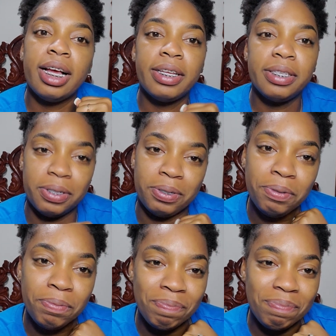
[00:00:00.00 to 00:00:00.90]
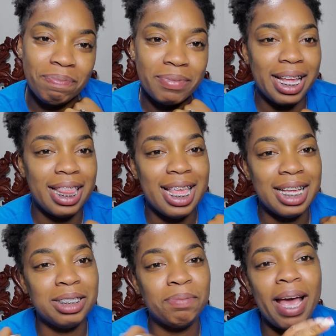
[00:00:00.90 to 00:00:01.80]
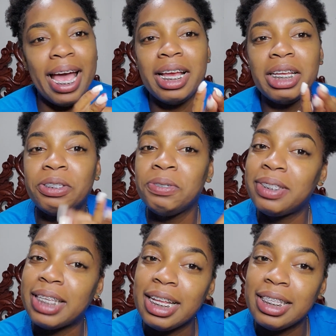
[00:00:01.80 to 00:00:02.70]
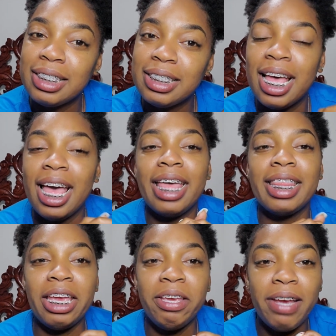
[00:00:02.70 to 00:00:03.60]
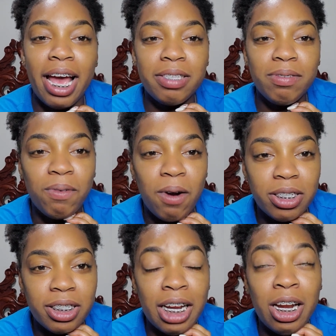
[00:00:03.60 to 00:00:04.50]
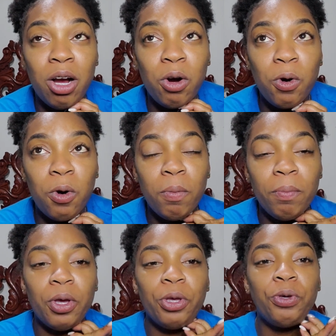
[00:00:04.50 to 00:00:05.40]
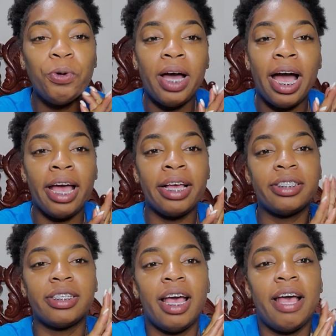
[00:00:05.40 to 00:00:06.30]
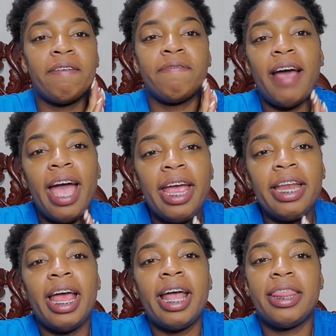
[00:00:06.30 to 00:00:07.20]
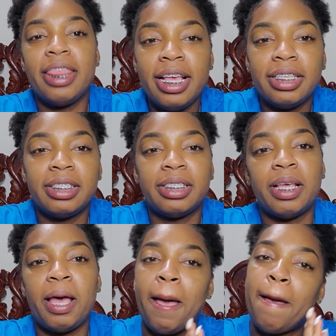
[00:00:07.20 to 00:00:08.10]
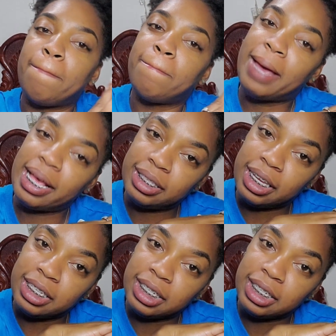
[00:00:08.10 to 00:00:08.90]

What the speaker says: So that's my 2 cents. Thank you guys for watching, and I hope you guys find this message